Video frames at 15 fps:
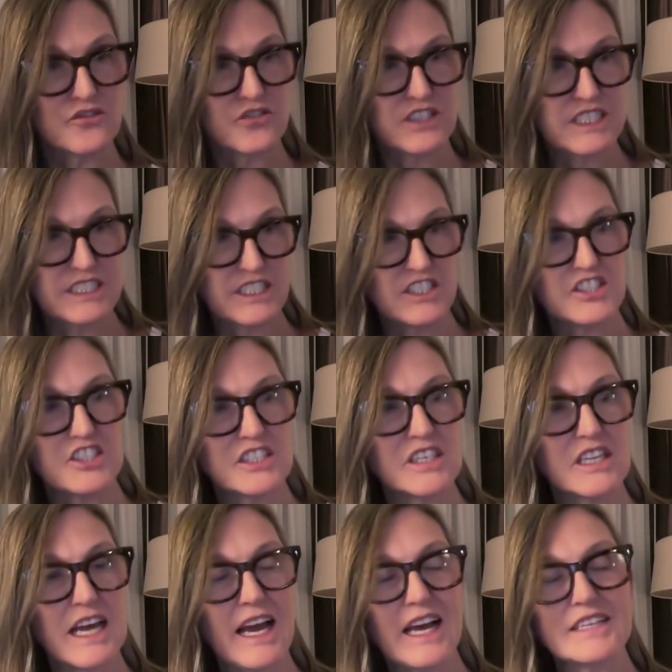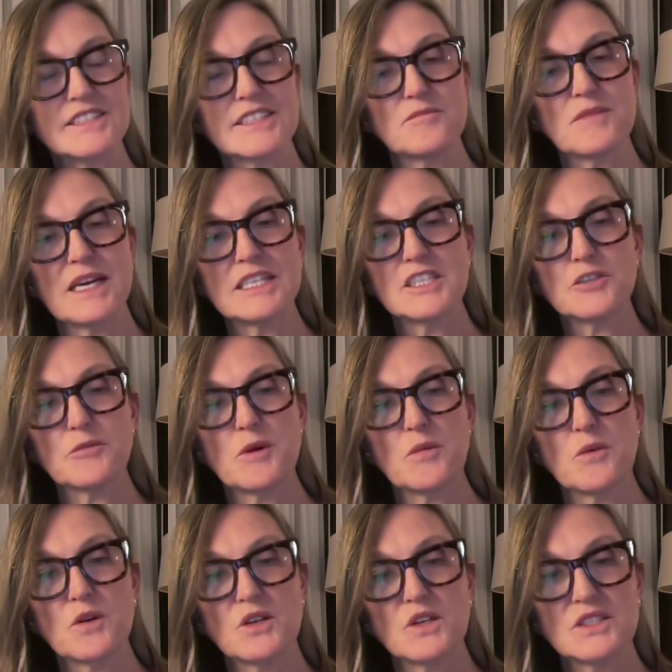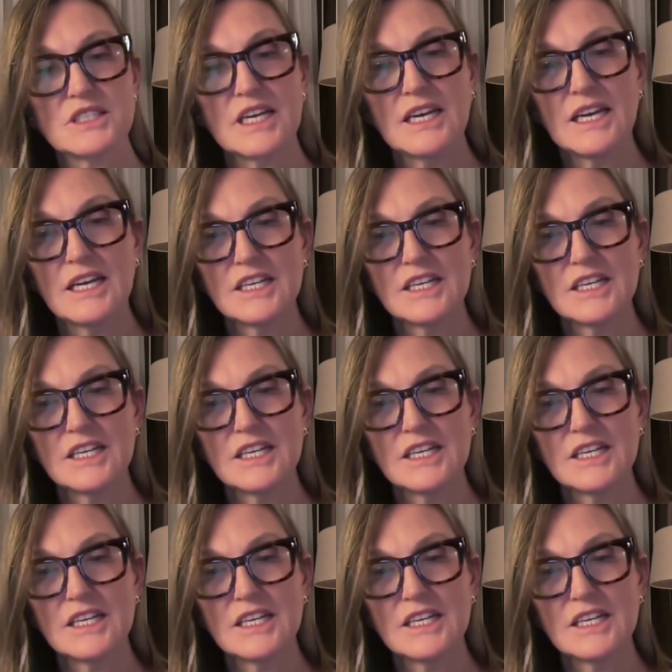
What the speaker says: traditional asset management world,